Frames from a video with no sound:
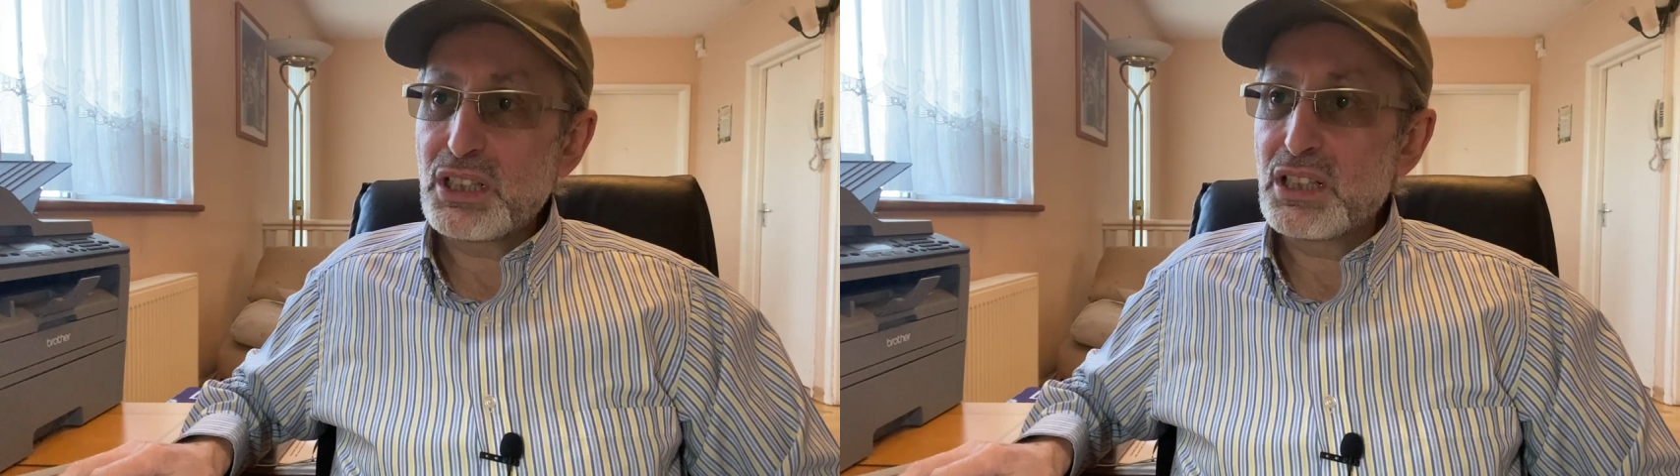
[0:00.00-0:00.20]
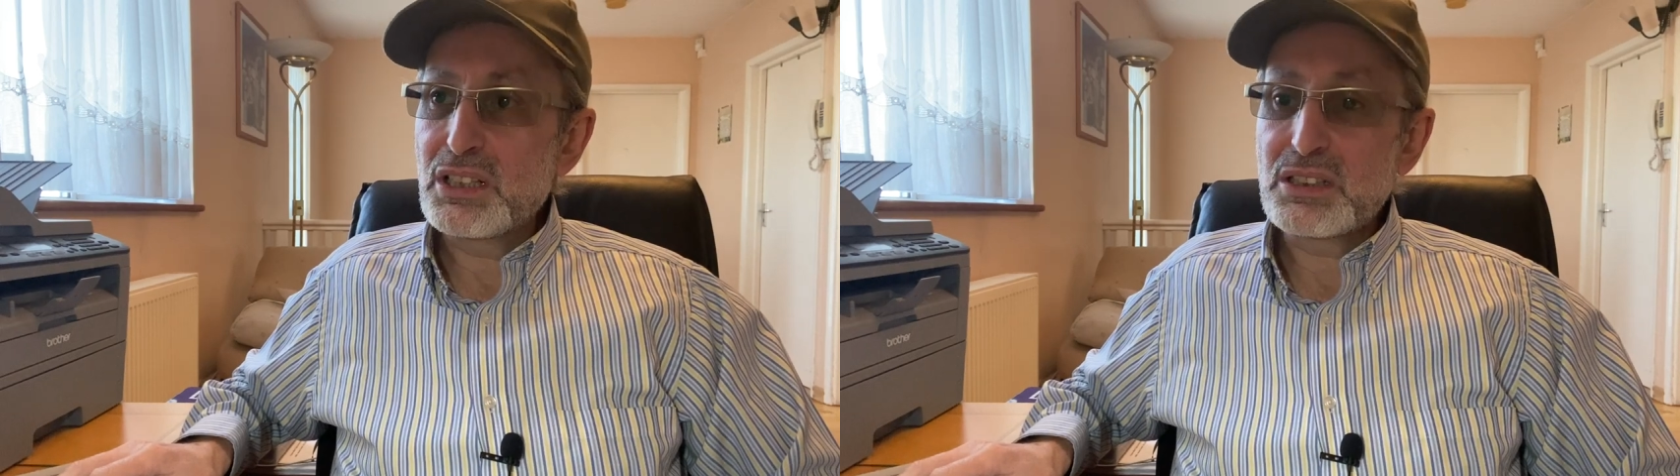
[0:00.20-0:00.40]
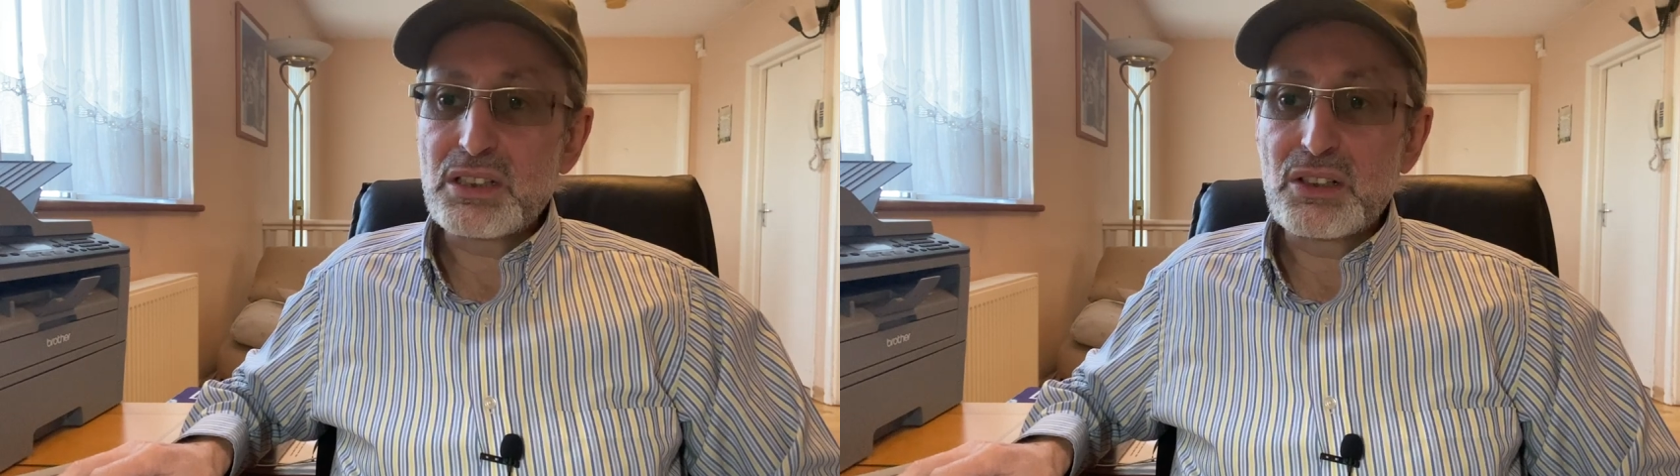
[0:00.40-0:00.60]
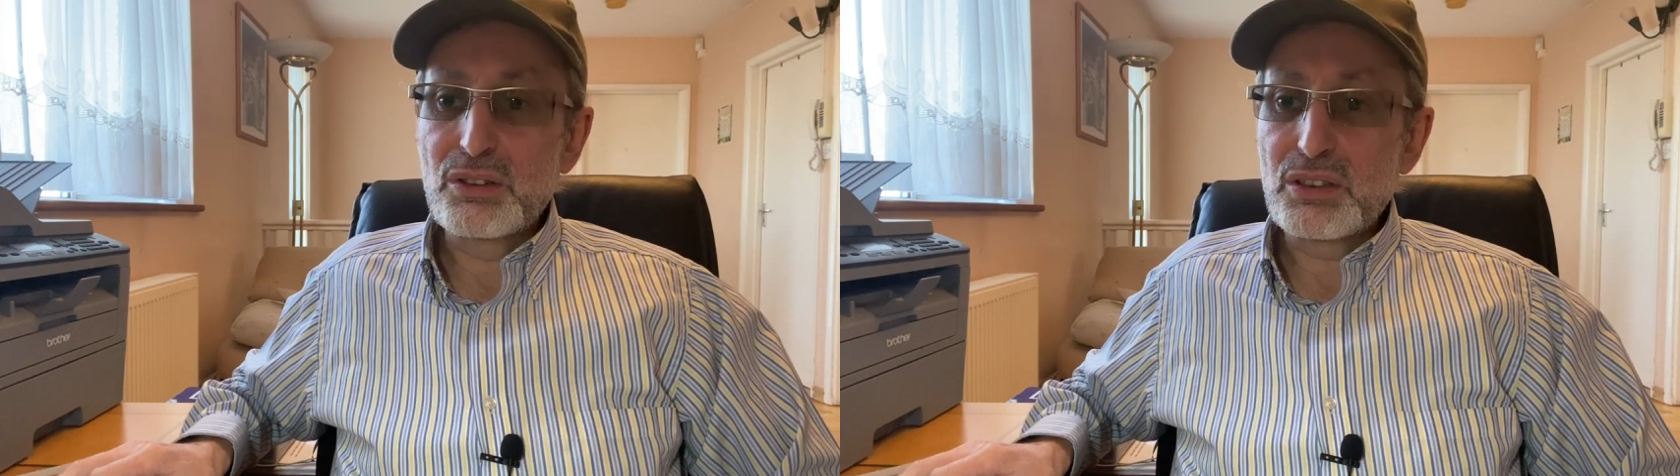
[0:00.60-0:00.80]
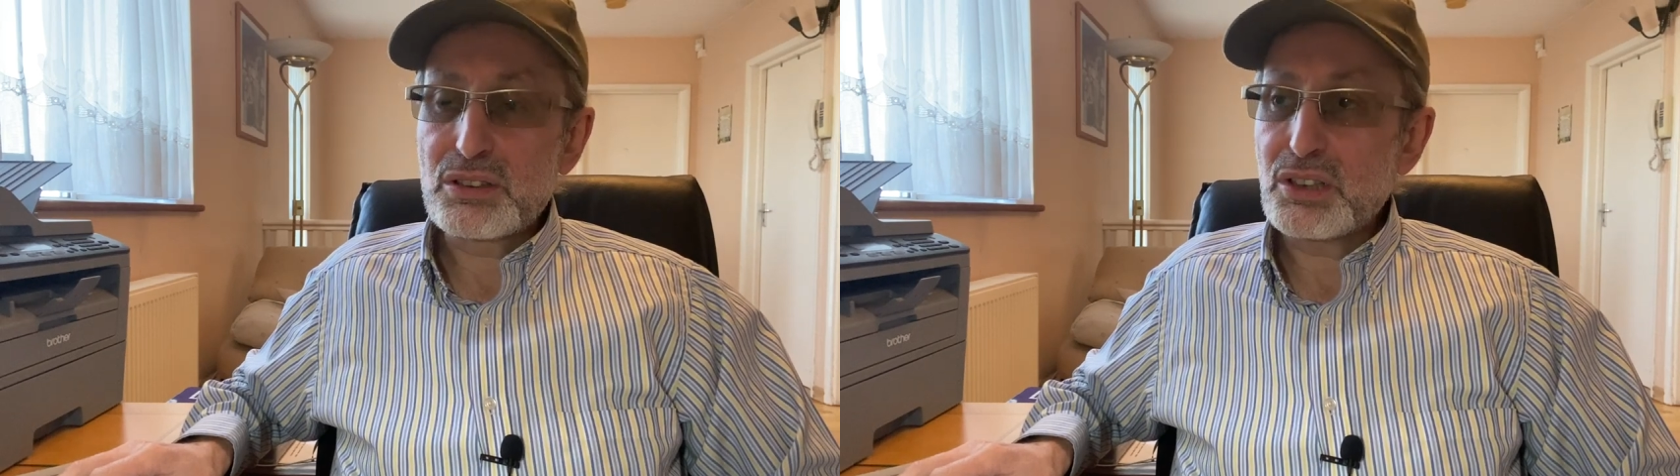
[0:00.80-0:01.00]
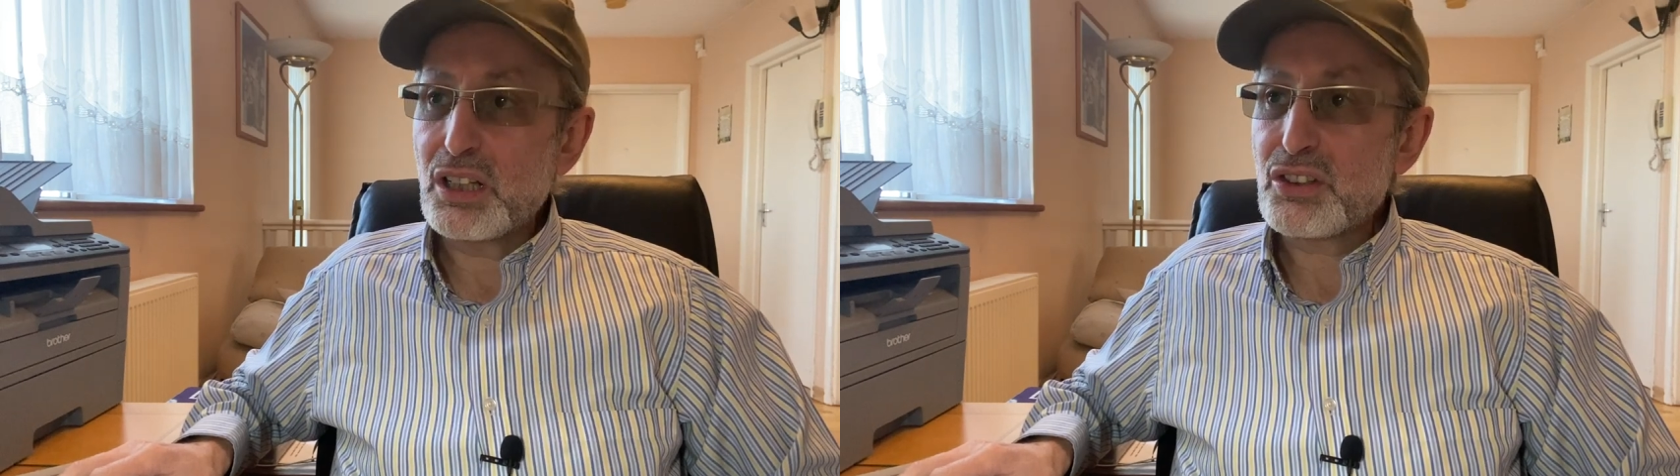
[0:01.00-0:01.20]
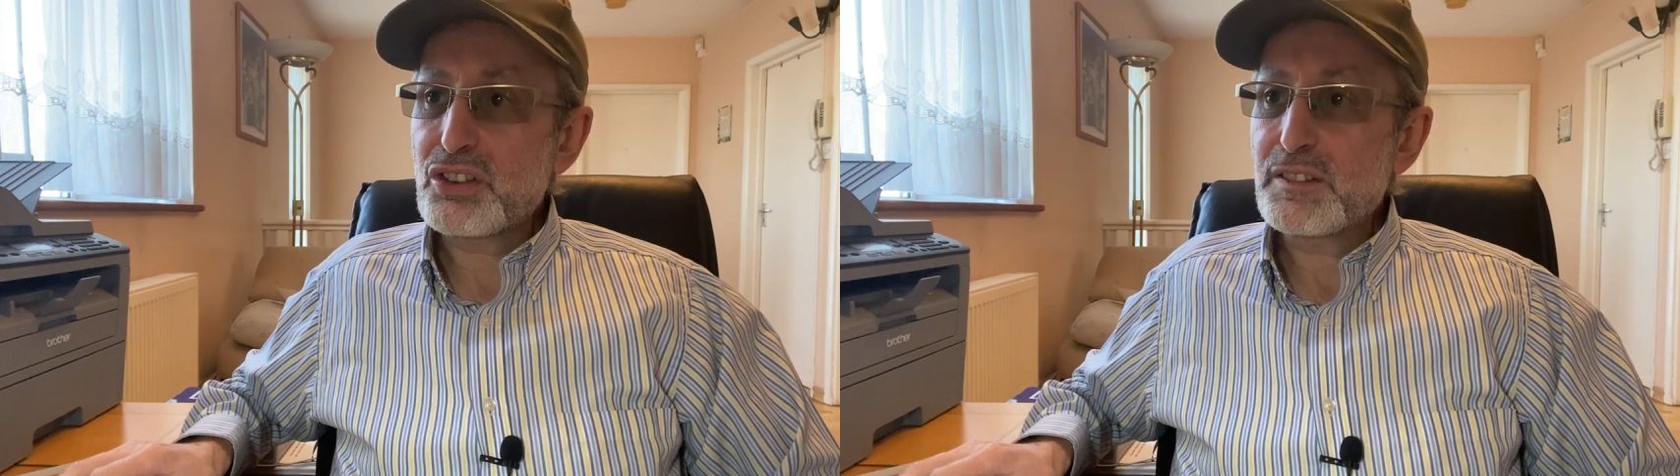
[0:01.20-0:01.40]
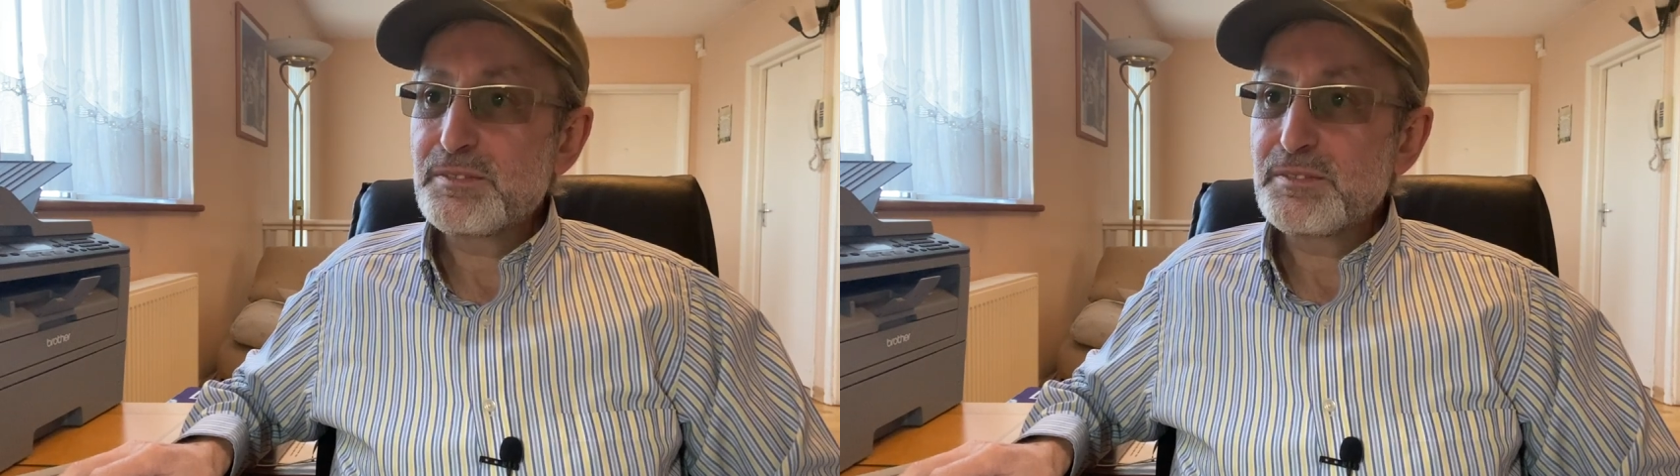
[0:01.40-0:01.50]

in Google search,